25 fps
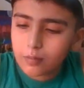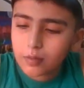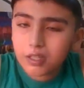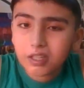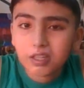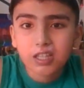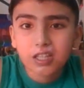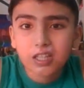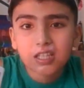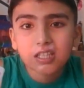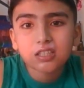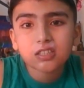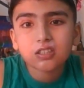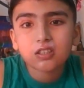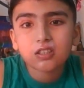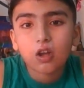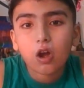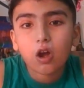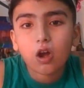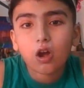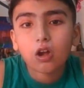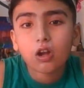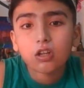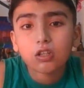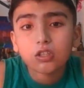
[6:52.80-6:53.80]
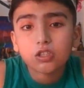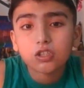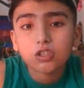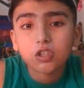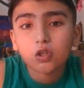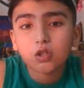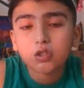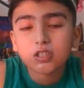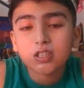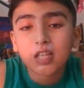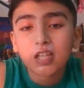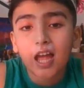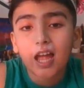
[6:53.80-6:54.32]
But this card
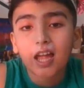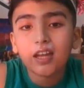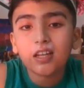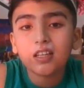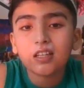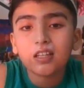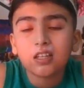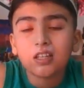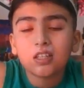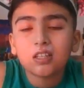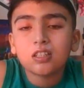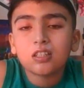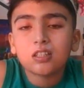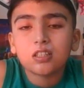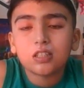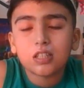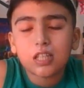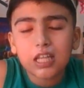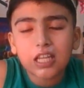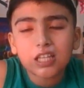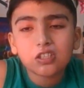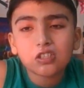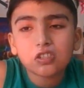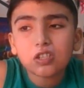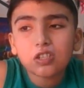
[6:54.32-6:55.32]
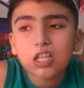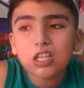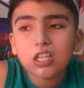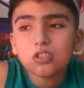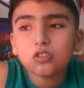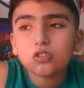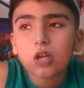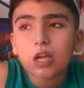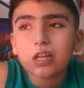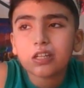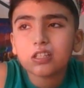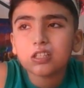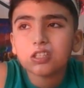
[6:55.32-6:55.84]
shows that nature
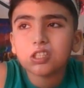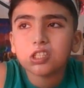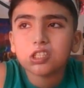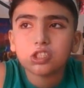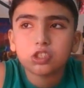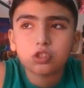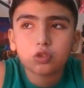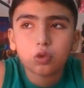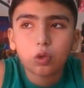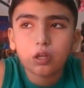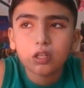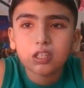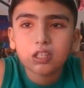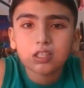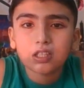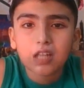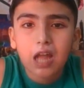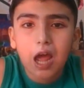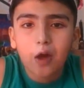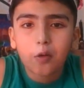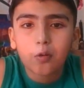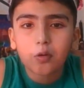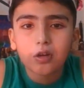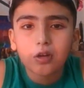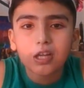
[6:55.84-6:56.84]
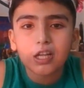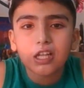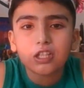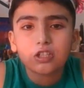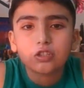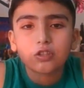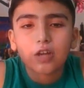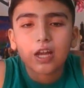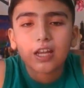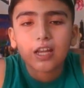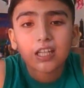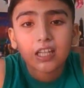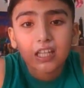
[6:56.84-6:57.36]
didn't try to destroy the tower.
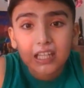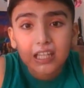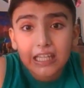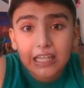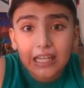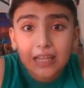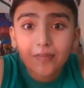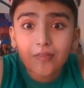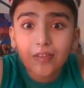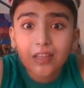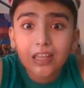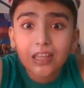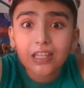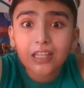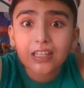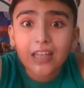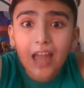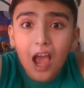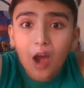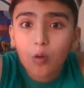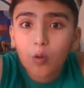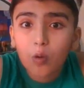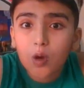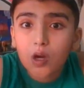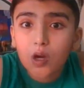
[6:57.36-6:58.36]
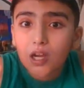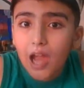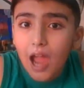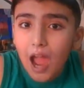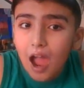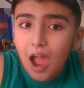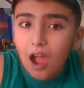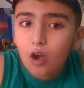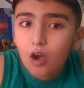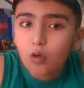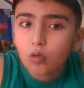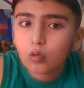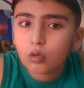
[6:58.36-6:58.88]
It tried to even the tower
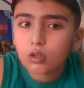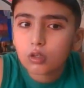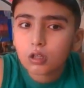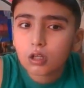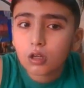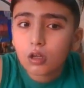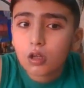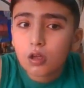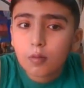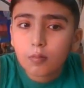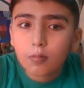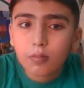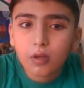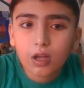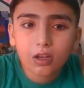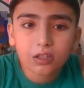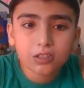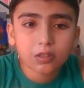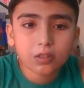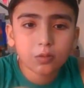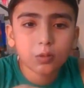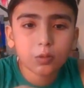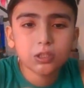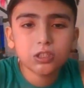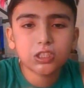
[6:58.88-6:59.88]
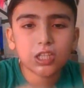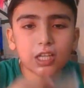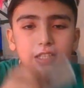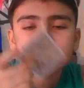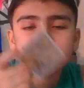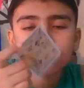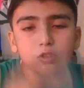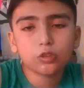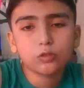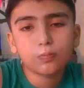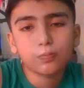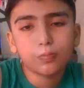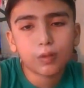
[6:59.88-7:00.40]
out. Because it was
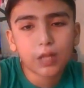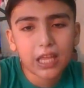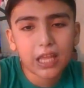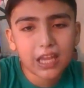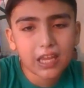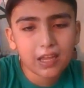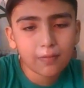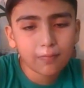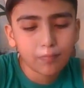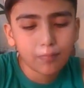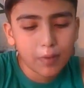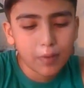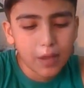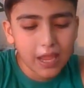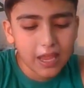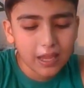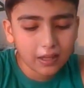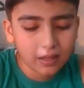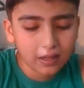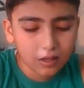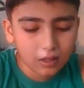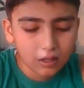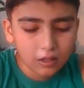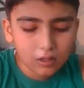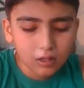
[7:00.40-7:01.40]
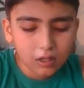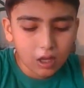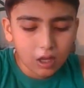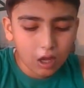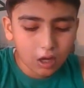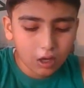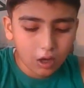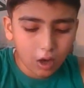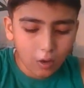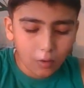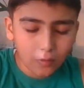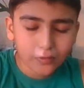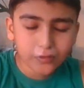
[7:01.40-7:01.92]
just plain big.
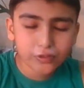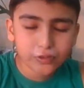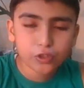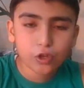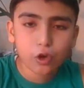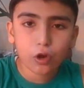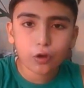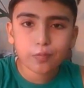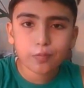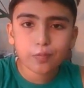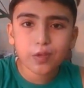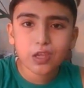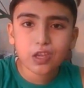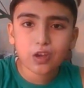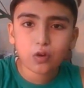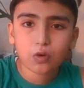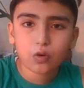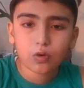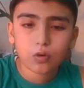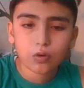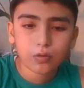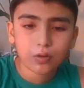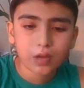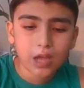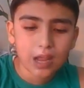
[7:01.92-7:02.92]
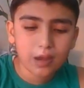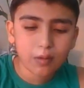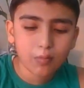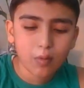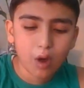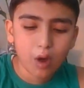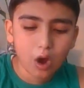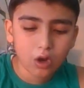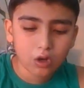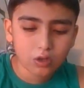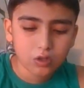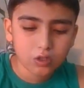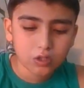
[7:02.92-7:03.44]
A card of Scorpio and
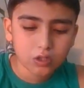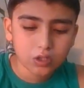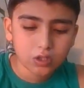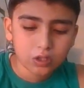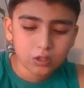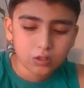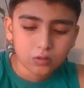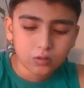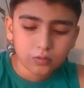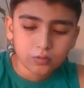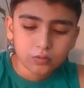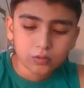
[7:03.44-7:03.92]
Mars.